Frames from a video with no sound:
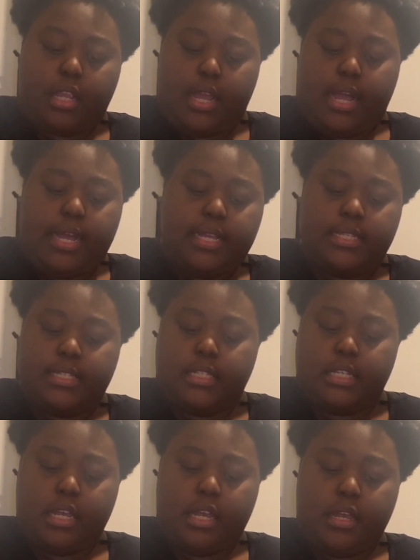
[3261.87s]

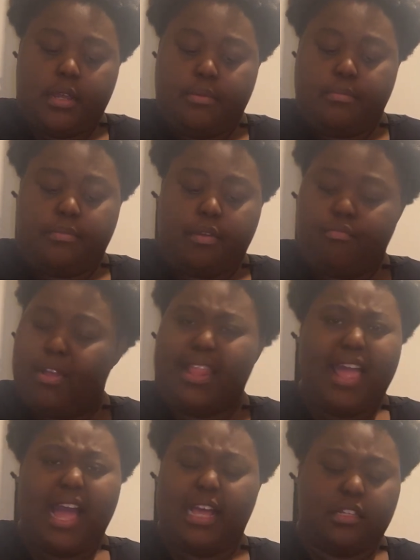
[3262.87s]
and
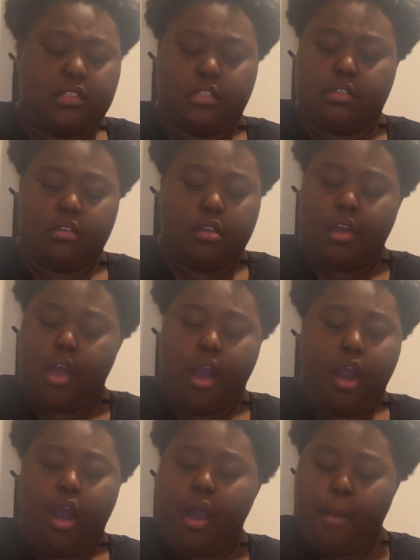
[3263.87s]
relax
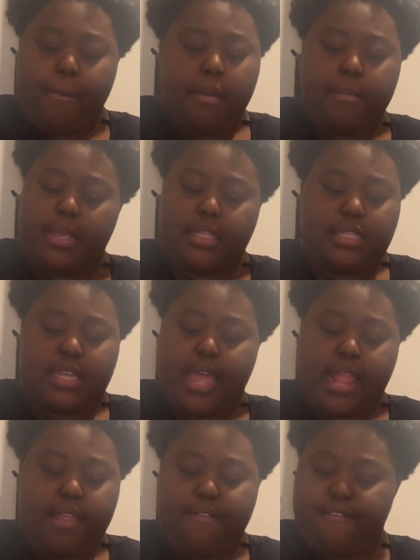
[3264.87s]
all by
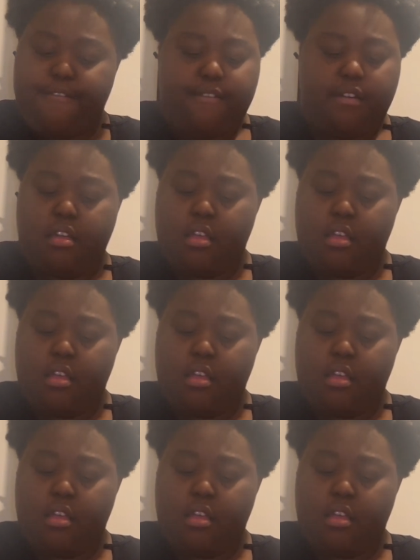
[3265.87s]
myself.